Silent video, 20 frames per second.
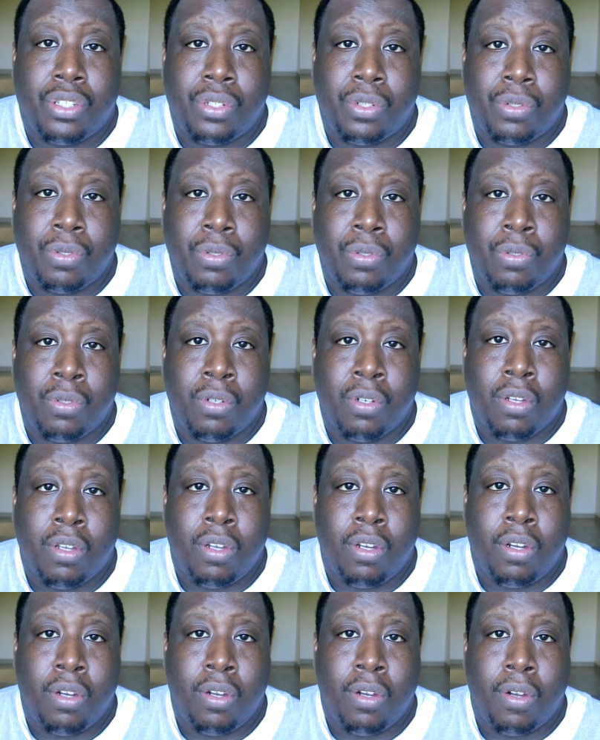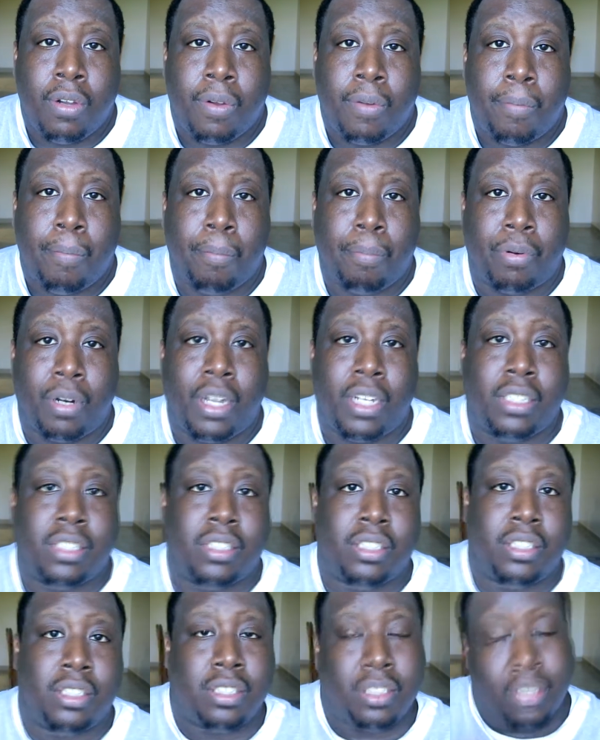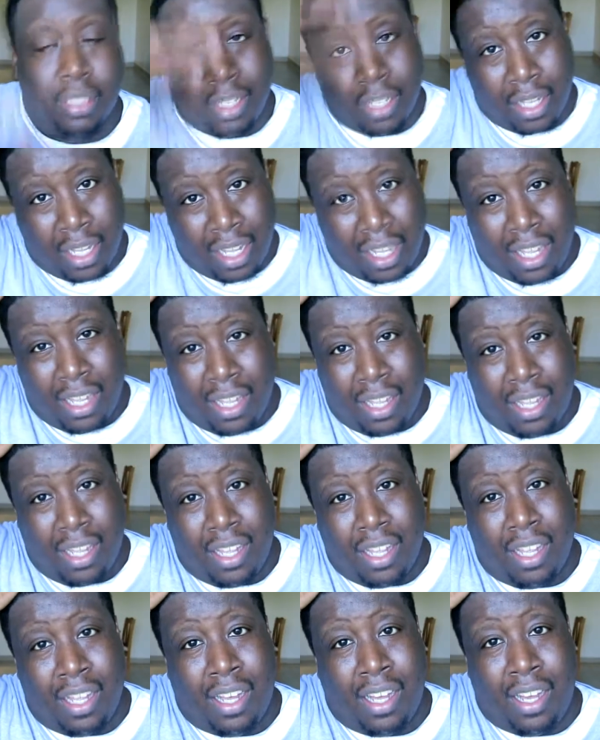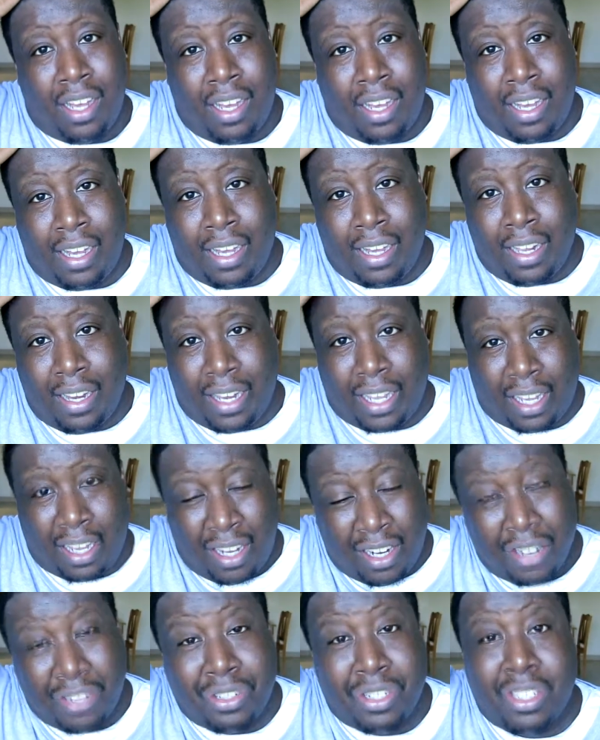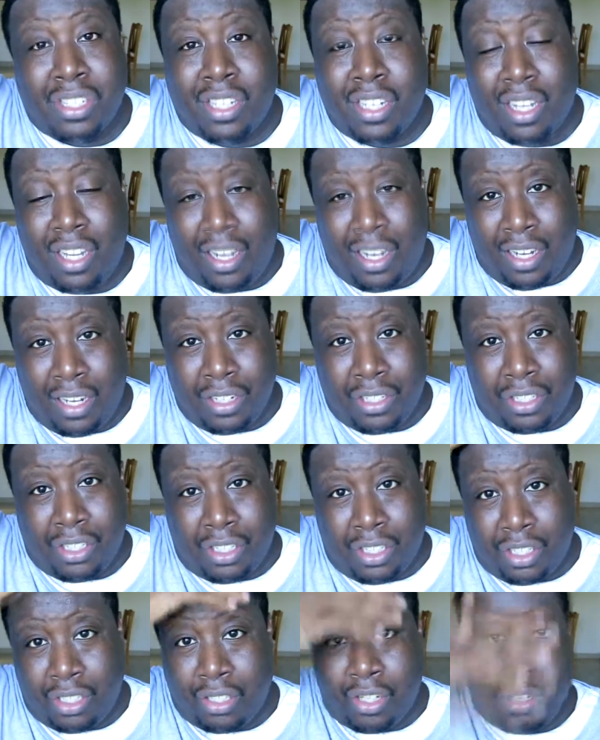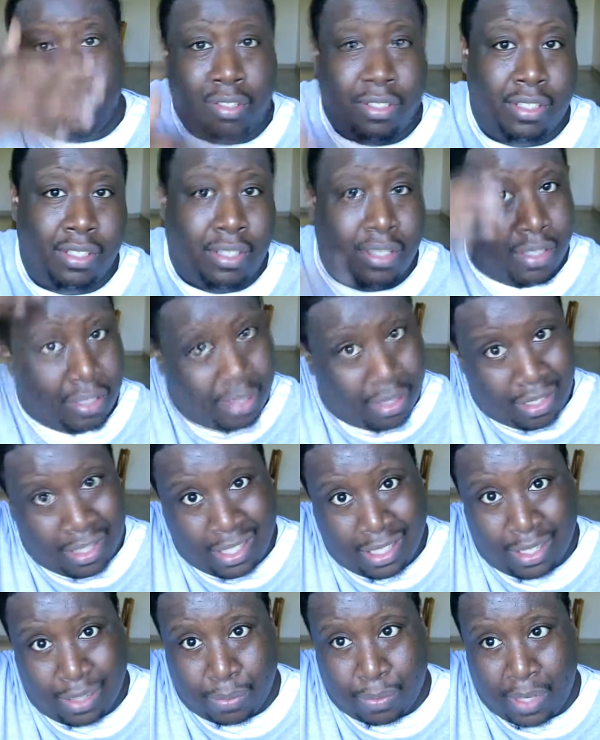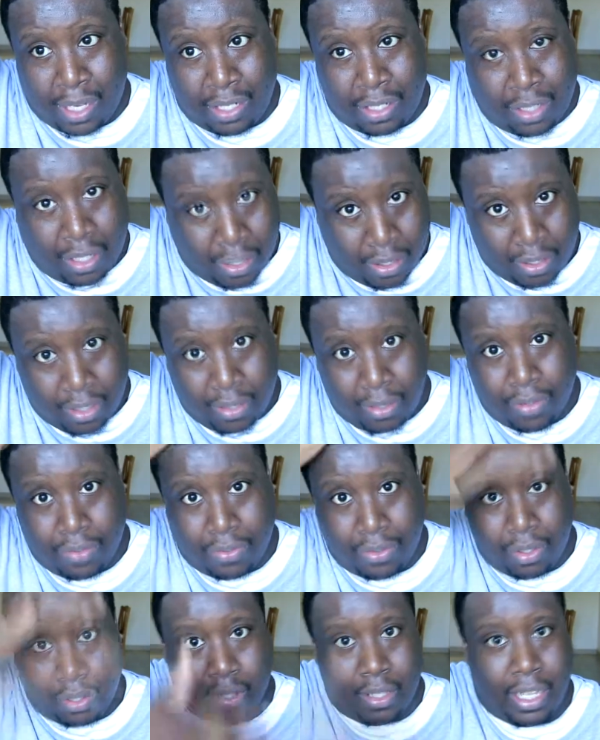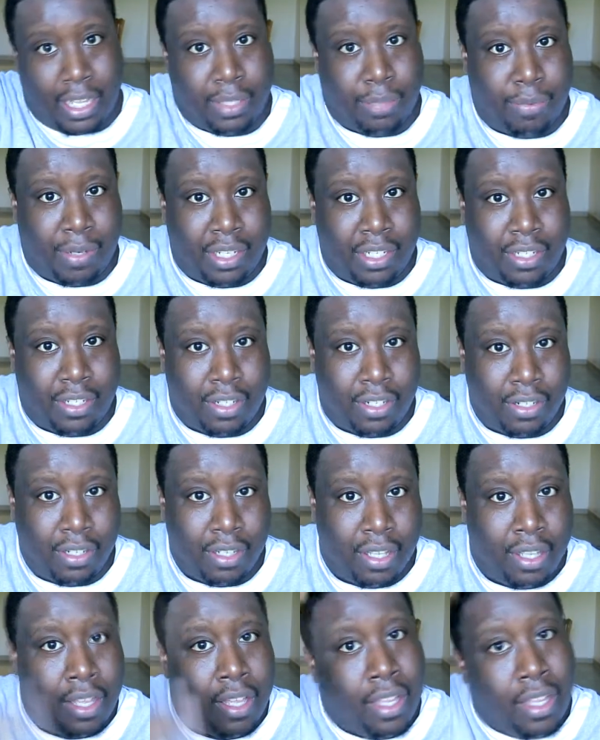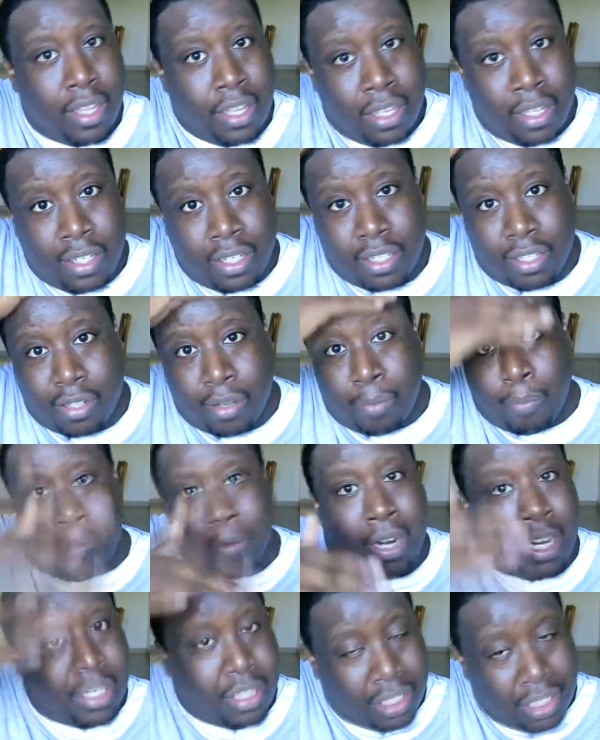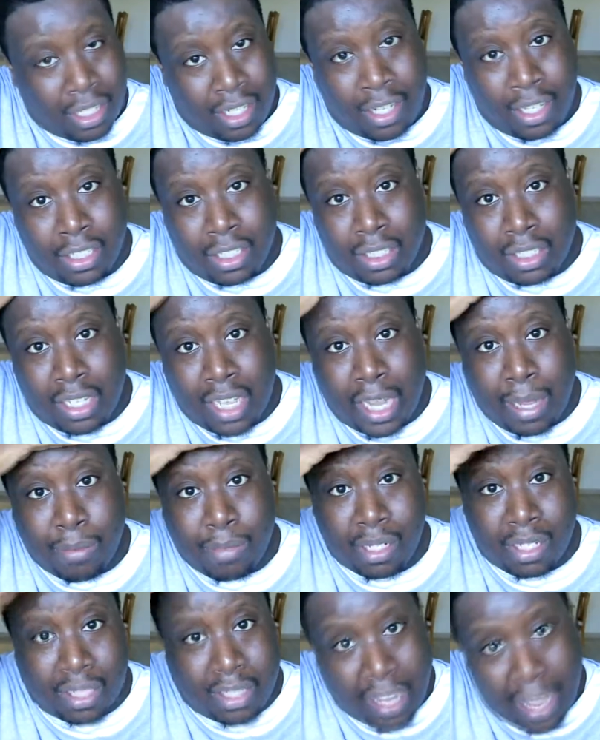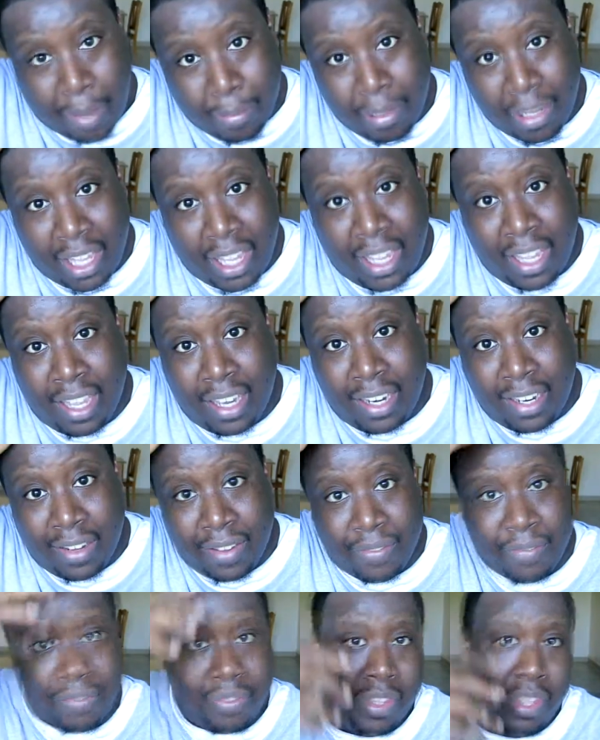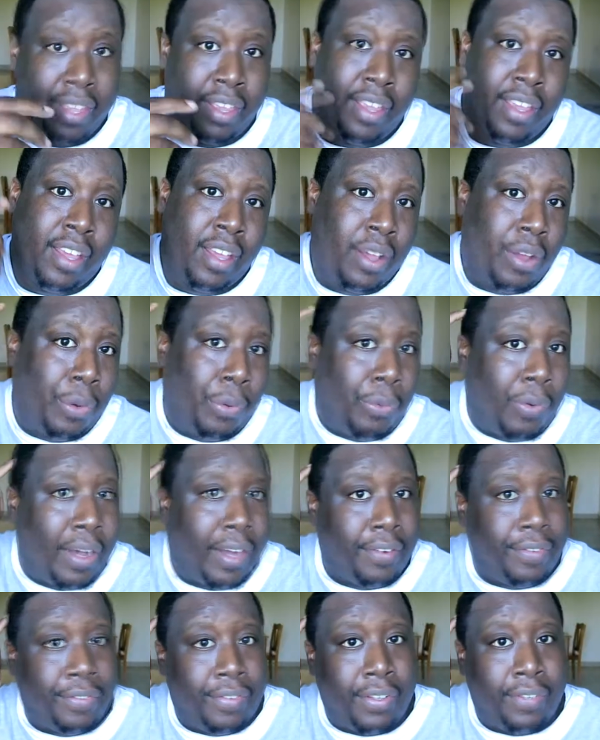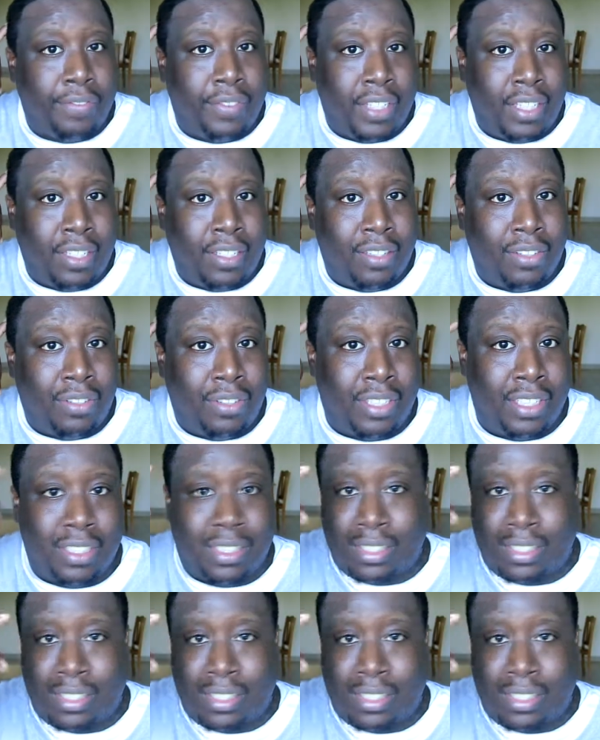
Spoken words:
to brush like 100 strokes. So this is one stroke, that's one stroke. So brush 100 times at the top of your head, 150 on the